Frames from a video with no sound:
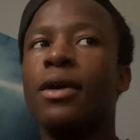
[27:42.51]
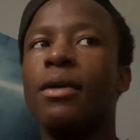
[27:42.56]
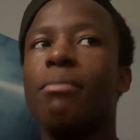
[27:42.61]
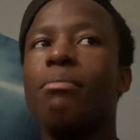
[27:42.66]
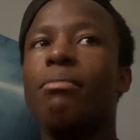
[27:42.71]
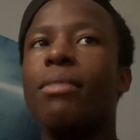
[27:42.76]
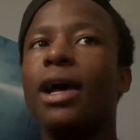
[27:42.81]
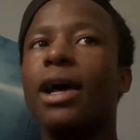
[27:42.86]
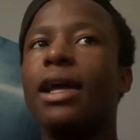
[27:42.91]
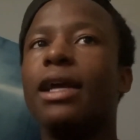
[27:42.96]

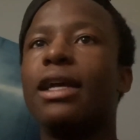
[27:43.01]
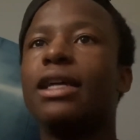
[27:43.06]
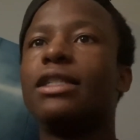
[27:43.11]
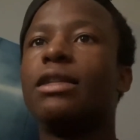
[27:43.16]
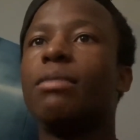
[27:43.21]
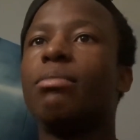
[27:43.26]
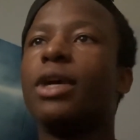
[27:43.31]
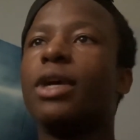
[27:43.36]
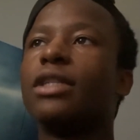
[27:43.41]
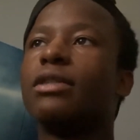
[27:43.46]
But it's
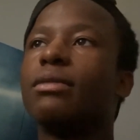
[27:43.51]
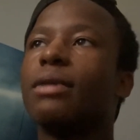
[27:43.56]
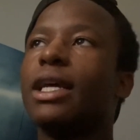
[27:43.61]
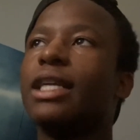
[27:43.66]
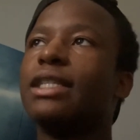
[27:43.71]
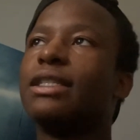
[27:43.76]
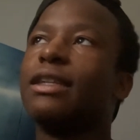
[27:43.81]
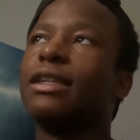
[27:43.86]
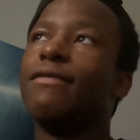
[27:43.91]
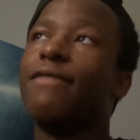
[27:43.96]

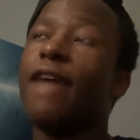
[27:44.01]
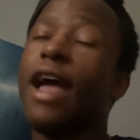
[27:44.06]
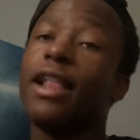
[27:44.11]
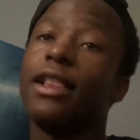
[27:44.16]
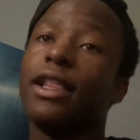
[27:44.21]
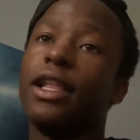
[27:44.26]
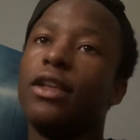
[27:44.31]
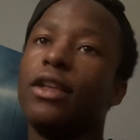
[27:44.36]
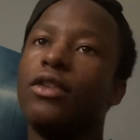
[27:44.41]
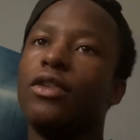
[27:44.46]
the fact
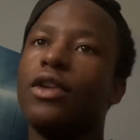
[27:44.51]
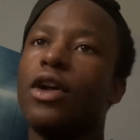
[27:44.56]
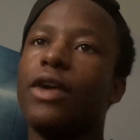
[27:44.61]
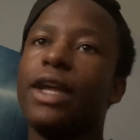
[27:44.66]
that, you know,